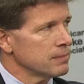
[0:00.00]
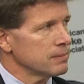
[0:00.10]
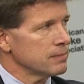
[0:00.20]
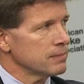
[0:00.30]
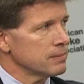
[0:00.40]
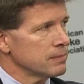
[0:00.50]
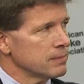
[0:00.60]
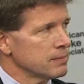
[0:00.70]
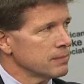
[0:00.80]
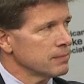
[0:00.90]

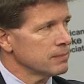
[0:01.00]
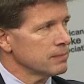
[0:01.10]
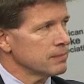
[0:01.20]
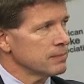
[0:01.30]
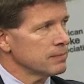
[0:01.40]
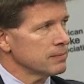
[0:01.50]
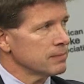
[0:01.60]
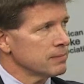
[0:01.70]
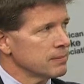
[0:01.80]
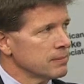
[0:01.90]

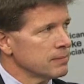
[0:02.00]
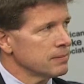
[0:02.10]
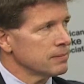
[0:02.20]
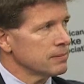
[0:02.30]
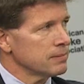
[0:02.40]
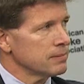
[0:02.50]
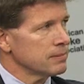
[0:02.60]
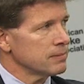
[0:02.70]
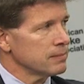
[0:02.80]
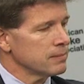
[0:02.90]

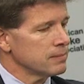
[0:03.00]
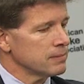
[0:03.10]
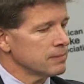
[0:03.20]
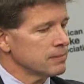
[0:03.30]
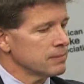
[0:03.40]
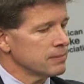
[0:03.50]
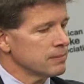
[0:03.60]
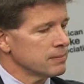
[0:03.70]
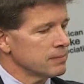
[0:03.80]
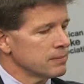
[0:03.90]

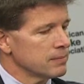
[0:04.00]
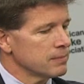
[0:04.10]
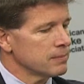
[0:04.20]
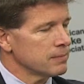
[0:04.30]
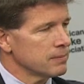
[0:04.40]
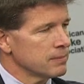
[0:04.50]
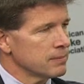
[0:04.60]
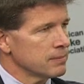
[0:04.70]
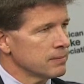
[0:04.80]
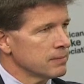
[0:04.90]

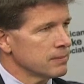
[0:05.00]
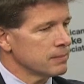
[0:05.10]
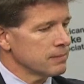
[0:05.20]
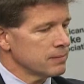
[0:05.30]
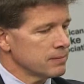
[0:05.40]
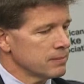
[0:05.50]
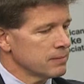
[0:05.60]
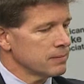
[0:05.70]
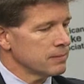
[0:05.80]
No words are spoken by the person on screen.